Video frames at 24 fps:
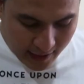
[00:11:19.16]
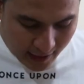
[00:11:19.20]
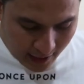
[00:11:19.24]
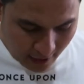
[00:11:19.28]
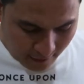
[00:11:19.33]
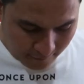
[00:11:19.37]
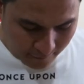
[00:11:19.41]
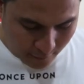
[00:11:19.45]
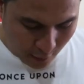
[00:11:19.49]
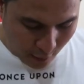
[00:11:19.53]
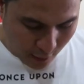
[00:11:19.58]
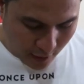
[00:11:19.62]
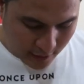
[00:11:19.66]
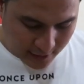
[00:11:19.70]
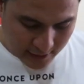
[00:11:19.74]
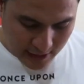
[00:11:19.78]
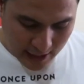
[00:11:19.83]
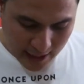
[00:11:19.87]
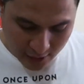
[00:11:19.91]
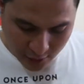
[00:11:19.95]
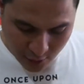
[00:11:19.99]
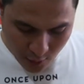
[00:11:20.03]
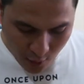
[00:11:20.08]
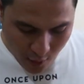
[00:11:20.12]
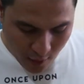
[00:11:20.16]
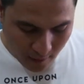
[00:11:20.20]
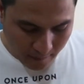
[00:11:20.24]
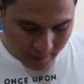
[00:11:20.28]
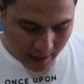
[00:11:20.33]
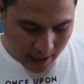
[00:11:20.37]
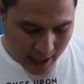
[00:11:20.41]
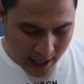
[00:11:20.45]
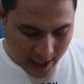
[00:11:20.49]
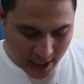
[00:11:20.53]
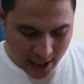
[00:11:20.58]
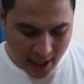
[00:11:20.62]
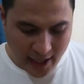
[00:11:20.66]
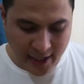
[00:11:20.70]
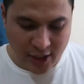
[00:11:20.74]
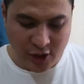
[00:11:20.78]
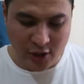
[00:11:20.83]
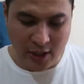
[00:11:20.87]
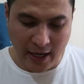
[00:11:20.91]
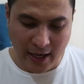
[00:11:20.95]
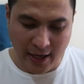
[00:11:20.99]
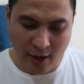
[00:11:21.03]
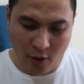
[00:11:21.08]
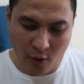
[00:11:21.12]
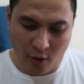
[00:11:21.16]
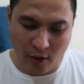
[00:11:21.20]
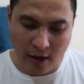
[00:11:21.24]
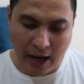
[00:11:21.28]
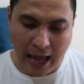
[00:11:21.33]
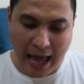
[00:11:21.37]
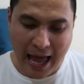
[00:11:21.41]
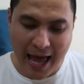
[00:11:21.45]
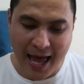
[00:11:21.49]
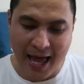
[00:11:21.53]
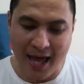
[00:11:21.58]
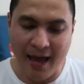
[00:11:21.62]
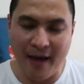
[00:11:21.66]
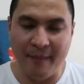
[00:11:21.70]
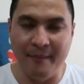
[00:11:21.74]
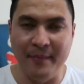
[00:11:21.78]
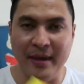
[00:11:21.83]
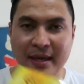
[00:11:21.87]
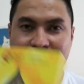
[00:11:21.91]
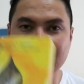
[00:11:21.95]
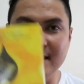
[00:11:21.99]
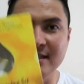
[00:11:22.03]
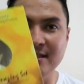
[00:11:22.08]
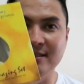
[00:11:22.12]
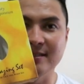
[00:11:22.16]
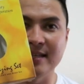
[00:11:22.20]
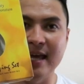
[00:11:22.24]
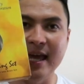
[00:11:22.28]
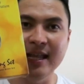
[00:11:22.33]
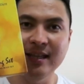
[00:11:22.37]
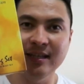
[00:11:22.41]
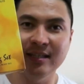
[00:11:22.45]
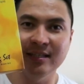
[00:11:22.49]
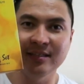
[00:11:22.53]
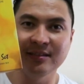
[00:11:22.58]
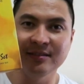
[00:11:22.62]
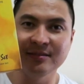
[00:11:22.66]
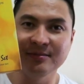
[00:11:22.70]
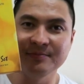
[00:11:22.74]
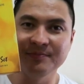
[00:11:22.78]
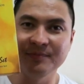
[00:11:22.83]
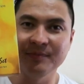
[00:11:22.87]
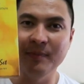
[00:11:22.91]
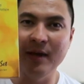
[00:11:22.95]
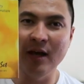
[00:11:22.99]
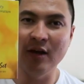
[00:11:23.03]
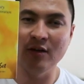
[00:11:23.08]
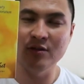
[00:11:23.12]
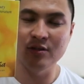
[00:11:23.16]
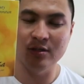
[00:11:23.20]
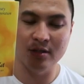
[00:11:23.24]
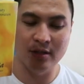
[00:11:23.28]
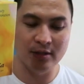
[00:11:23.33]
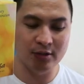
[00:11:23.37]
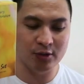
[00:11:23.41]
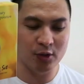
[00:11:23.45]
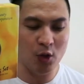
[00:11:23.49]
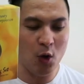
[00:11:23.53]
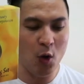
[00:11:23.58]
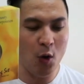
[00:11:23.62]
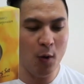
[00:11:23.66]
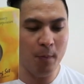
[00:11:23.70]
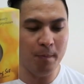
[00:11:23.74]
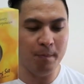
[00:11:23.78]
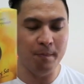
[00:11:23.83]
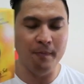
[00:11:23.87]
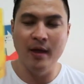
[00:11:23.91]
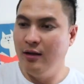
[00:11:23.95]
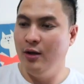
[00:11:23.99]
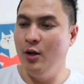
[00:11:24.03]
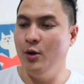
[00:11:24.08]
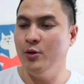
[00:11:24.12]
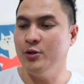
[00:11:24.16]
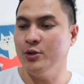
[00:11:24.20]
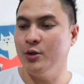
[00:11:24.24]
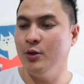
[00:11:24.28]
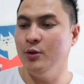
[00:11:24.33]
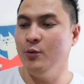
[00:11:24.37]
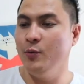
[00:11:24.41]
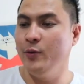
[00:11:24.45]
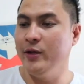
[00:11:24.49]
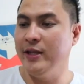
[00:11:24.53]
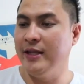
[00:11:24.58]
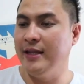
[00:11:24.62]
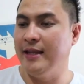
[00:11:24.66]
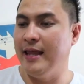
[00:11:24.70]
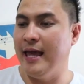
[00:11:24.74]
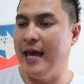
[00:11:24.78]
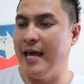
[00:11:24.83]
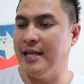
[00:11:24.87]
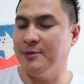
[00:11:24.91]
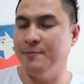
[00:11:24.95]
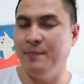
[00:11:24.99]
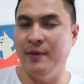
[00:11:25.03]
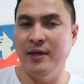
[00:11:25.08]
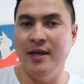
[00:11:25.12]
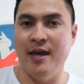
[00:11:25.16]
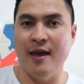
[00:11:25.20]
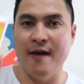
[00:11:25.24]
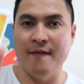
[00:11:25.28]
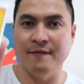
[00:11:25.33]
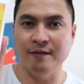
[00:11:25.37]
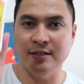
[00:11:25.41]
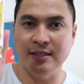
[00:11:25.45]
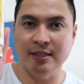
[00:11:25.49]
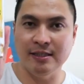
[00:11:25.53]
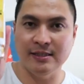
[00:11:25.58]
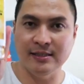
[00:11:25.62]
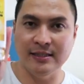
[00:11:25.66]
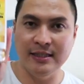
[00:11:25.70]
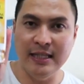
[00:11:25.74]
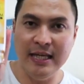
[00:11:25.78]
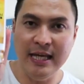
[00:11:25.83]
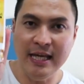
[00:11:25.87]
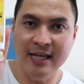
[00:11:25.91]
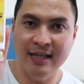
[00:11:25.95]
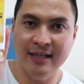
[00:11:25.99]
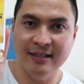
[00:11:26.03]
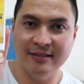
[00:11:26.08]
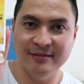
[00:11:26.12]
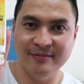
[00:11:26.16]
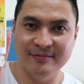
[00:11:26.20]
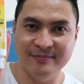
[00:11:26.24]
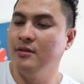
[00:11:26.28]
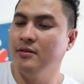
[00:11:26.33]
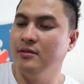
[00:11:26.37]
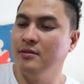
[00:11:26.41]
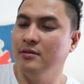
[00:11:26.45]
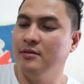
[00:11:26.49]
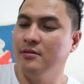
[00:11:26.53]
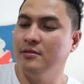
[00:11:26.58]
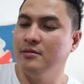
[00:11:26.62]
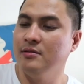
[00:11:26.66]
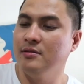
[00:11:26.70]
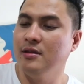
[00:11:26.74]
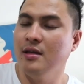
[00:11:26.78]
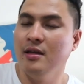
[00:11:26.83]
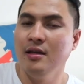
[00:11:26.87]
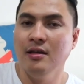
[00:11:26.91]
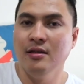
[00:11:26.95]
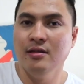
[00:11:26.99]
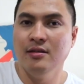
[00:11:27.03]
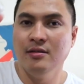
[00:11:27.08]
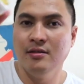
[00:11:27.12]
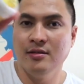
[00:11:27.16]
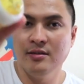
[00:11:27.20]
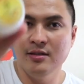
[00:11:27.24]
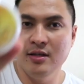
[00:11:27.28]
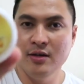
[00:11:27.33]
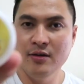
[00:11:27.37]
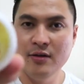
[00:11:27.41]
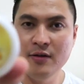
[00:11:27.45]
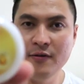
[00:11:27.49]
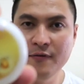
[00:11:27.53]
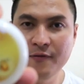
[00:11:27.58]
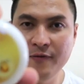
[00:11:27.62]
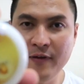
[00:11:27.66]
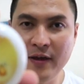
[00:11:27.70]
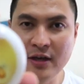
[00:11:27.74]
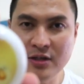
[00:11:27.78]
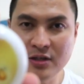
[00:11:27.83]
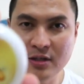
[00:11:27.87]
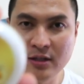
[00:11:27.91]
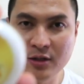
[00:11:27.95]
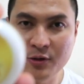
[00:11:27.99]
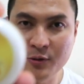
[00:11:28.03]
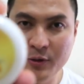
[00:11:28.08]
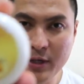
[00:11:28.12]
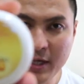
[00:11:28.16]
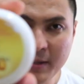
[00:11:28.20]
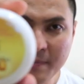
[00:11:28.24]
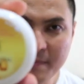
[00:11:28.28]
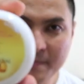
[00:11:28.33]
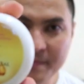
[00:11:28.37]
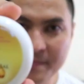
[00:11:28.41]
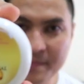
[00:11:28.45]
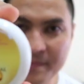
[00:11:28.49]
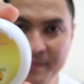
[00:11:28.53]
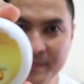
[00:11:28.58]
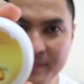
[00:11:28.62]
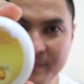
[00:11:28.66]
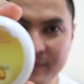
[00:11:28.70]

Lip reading: And of course, itong AHA or AHA Amazing Set. Meron siyang soap, lotion with SPF 60, itong serum facial cream.